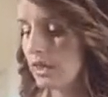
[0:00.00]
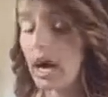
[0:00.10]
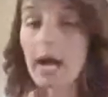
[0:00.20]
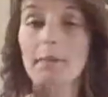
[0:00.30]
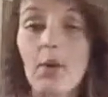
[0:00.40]
that
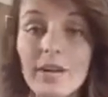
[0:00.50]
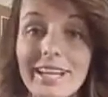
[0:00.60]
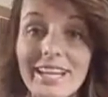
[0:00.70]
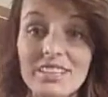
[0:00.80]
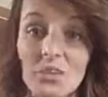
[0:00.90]
I'm going to
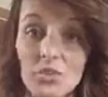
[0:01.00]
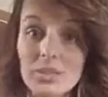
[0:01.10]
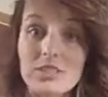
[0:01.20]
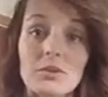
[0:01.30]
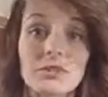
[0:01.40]
get those
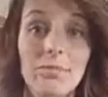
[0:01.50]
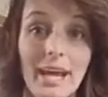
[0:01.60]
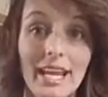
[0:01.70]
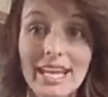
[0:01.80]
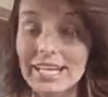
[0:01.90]
results
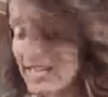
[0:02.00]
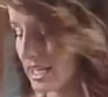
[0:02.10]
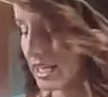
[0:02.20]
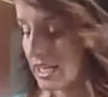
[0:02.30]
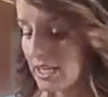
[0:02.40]
by
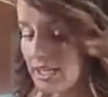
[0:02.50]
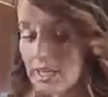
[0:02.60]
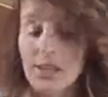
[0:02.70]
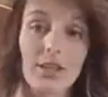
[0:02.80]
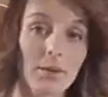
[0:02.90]
eating
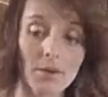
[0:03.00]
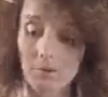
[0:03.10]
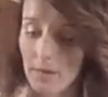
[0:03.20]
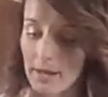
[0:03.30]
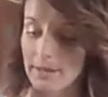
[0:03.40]

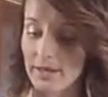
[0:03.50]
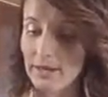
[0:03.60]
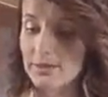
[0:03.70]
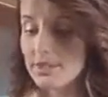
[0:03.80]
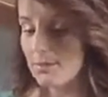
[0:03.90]
my
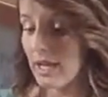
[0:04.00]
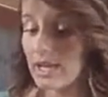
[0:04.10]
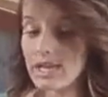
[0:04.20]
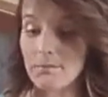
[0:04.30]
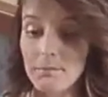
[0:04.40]
meals,
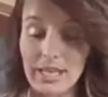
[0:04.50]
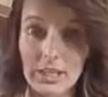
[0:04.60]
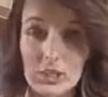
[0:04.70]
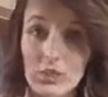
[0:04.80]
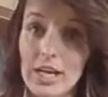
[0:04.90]
by
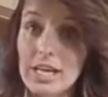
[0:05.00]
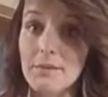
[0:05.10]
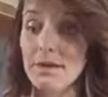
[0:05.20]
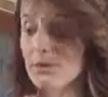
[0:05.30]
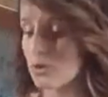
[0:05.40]
making sure I
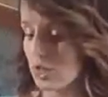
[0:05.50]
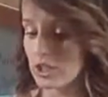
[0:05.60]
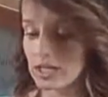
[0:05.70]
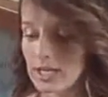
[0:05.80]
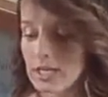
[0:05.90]
get my
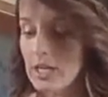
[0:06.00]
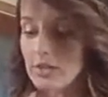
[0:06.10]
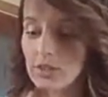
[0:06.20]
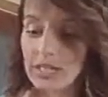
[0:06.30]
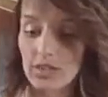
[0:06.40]
nutrition in.
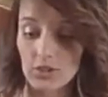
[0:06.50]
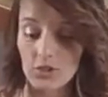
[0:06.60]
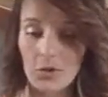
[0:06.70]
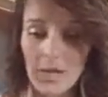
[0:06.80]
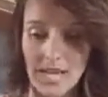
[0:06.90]
So then I'll just
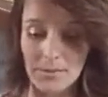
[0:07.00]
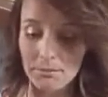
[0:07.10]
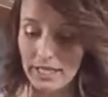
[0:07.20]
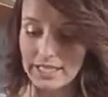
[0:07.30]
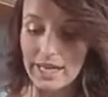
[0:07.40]
go ahead and
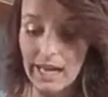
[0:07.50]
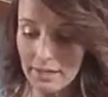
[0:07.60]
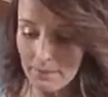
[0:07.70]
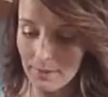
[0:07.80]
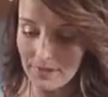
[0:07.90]
blend it up.